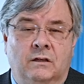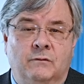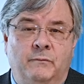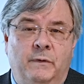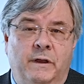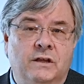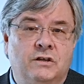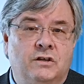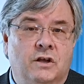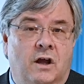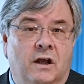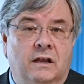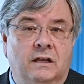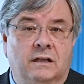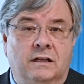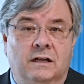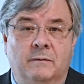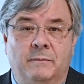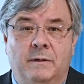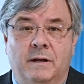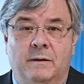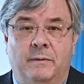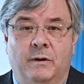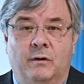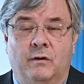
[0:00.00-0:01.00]
We can talk a
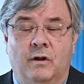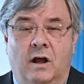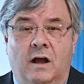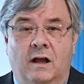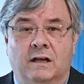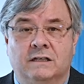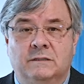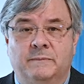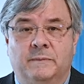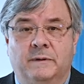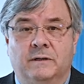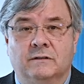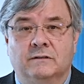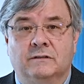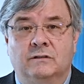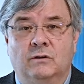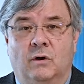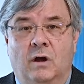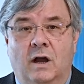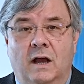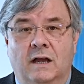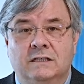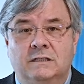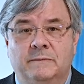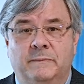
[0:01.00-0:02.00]
little bit about hospitals. So
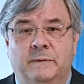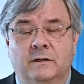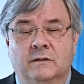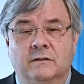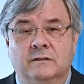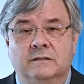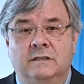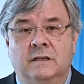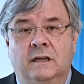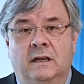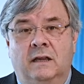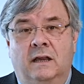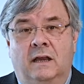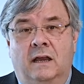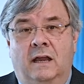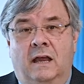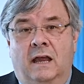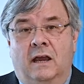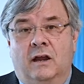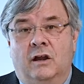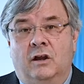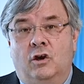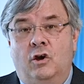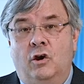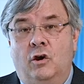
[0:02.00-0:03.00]
hospitals
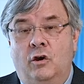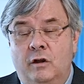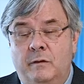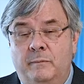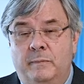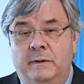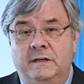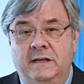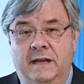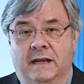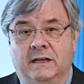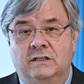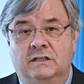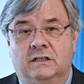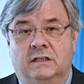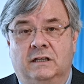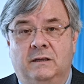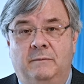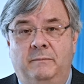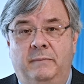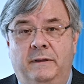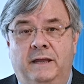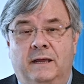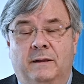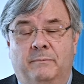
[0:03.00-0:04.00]
could
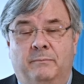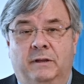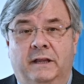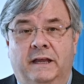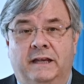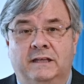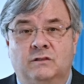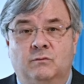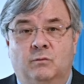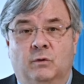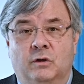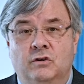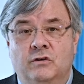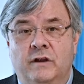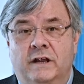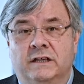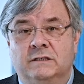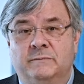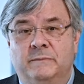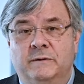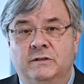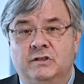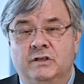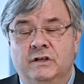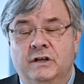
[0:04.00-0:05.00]
potentially be a place where
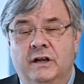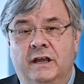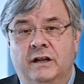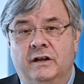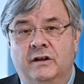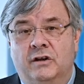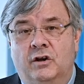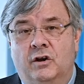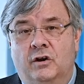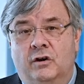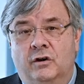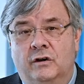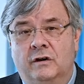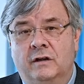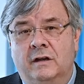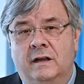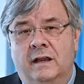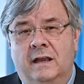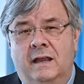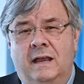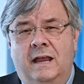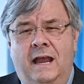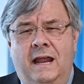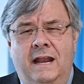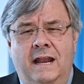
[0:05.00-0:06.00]
transmission can occur.
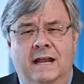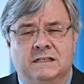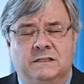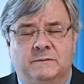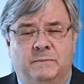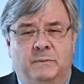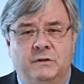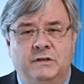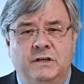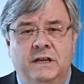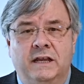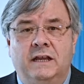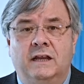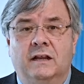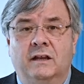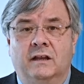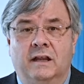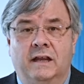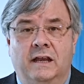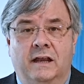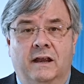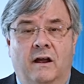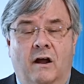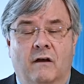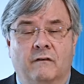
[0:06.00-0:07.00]
And that's
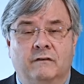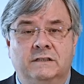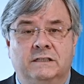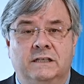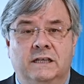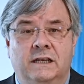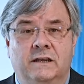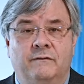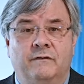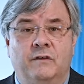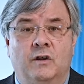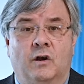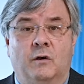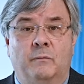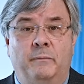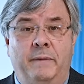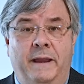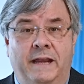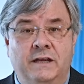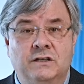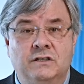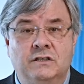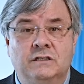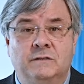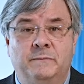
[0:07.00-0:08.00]
particularly obviously if there are
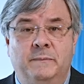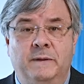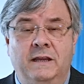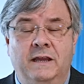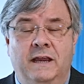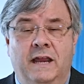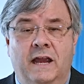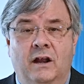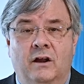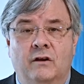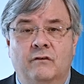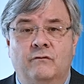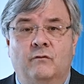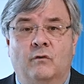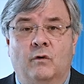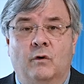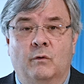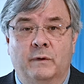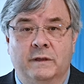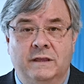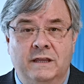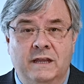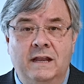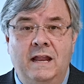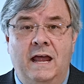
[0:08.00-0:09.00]
patients being cared for
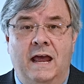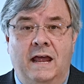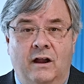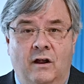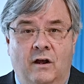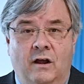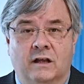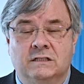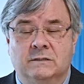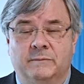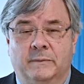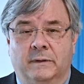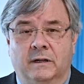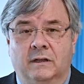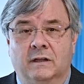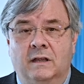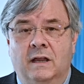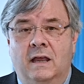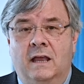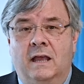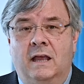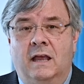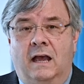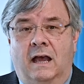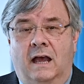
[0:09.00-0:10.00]
within that hospital
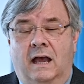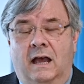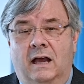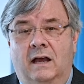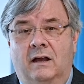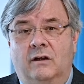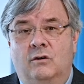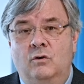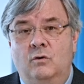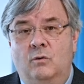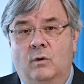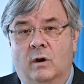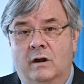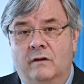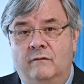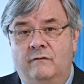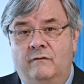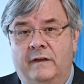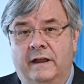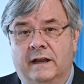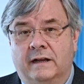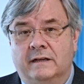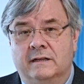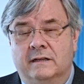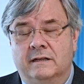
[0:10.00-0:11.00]
uh, who are
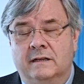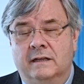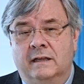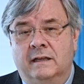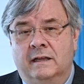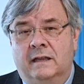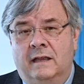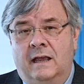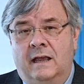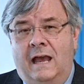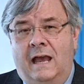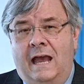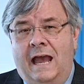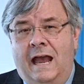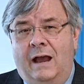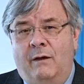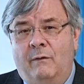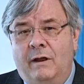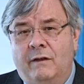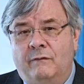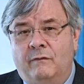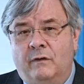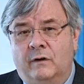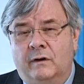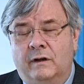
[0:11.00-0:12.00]
infected.
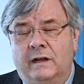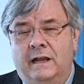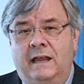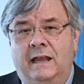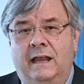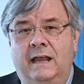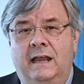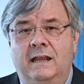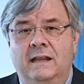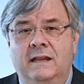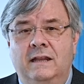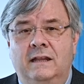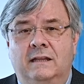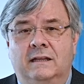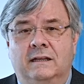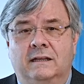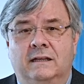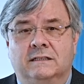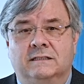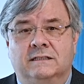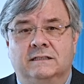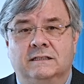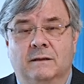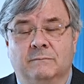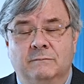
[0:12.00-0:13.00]
However, in
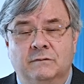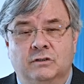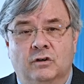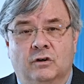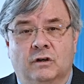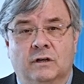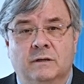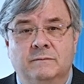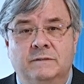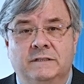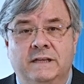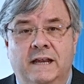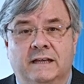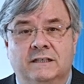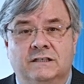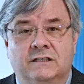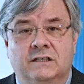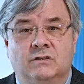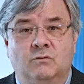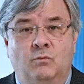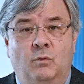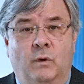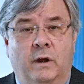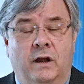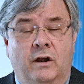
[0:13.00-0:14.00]
some
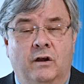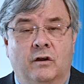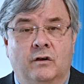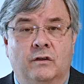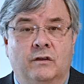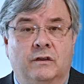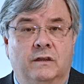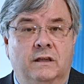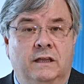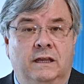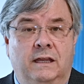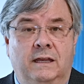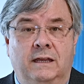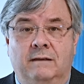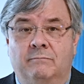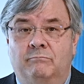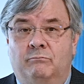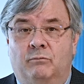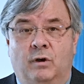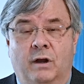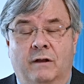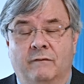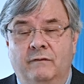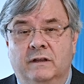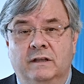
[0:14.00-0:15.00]
circumstances where the
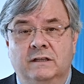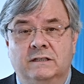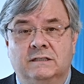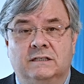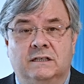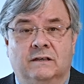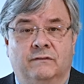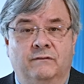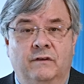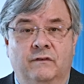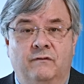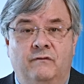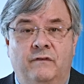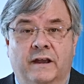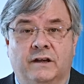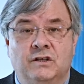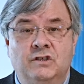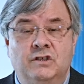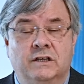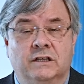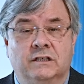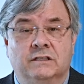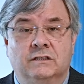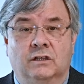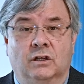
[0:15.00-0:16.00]
prevalence of
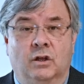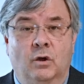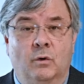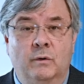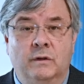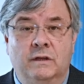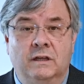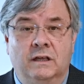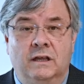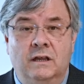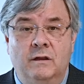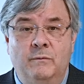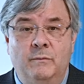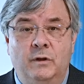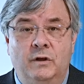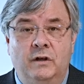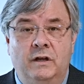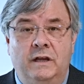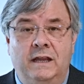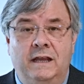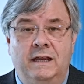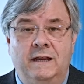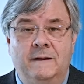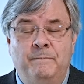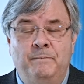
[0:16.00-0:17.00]
infection is low in the
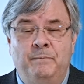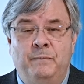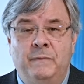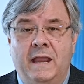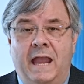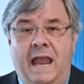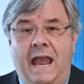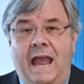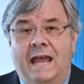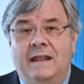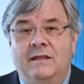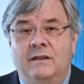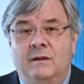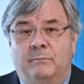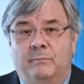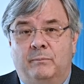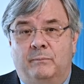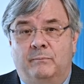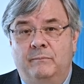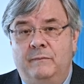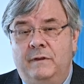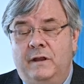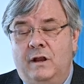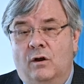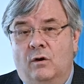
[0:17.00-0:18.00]
community and the,
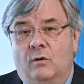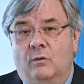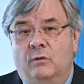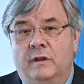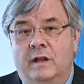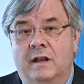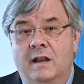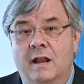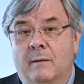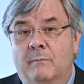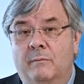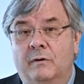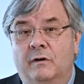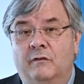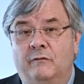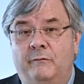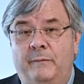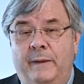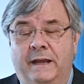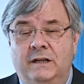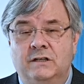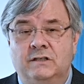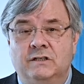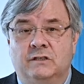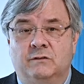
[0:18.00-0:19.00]
you know, the number of
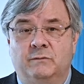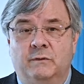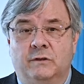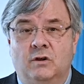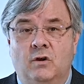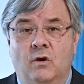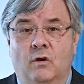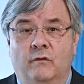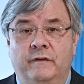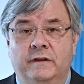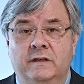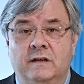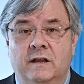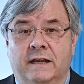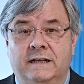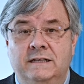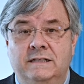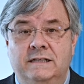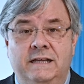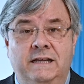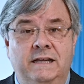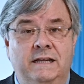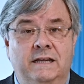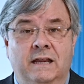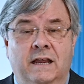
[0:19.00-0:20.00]
patients with
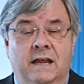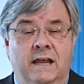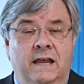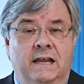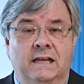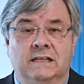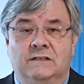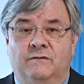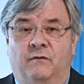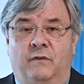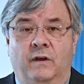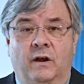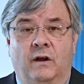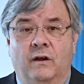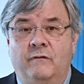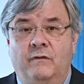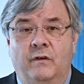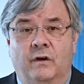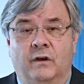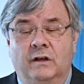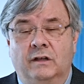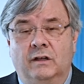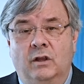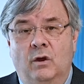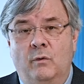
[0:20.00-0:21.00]
COVID-19 is very,
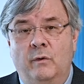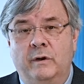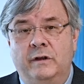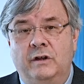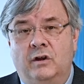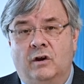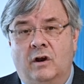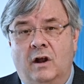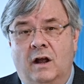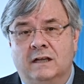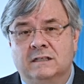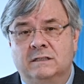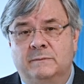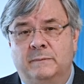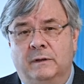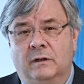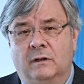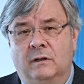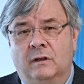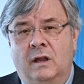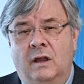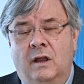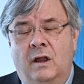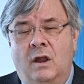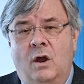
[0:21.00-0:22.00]
very low in your
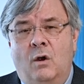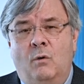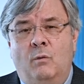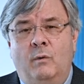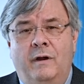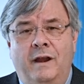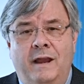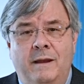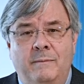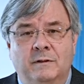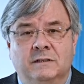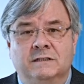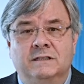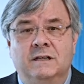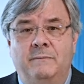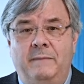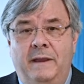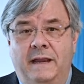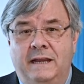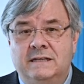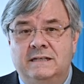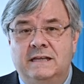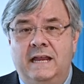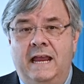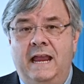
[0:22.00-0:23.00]
hospital, we're able to
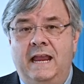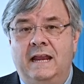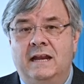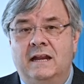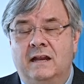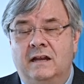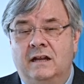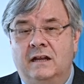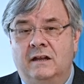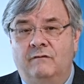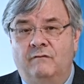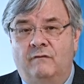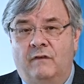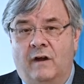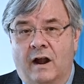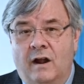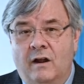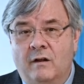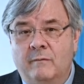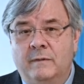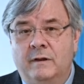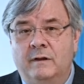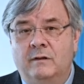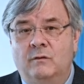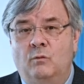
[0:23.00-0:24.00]
maintain an
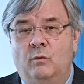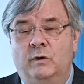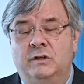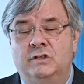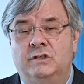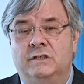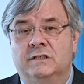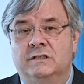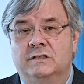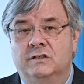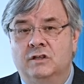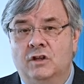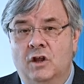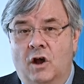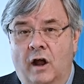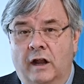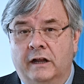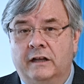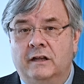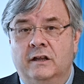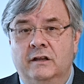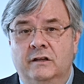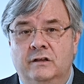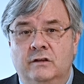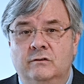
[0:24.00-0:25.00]
environment which is
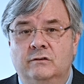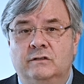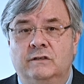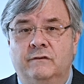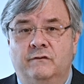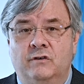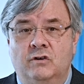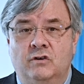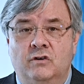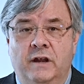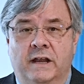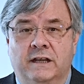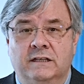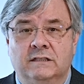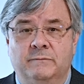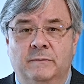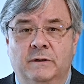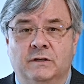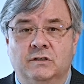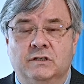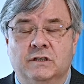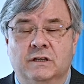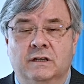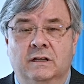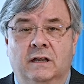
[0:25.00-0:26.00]
not conducive to
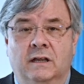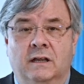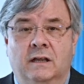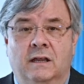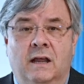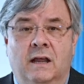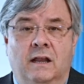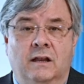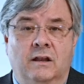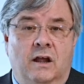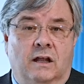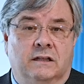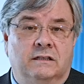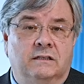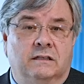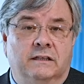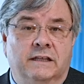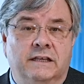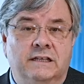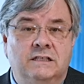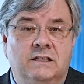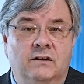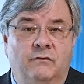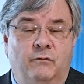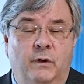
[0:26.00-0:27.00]
transmission, not the
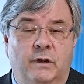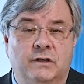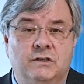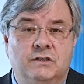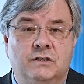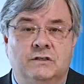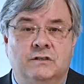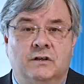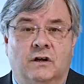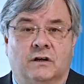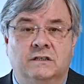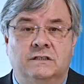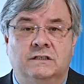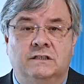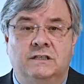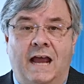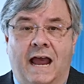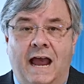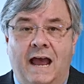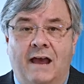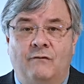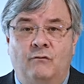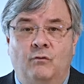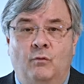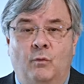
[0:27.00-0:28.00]
least of which is our
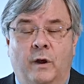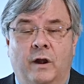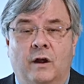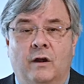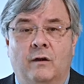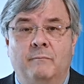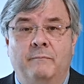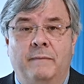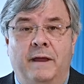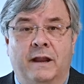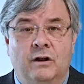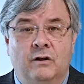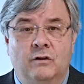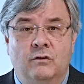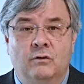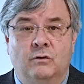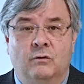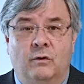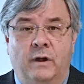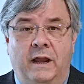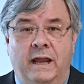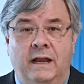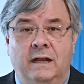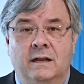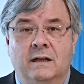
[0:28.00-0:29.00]
staff wear medical
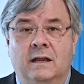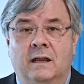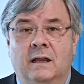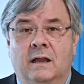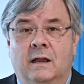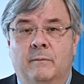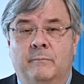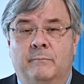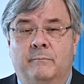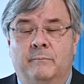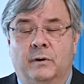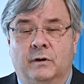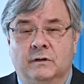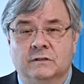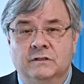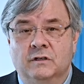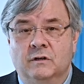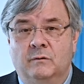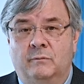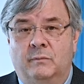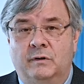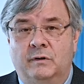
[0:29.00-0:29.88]
grade personal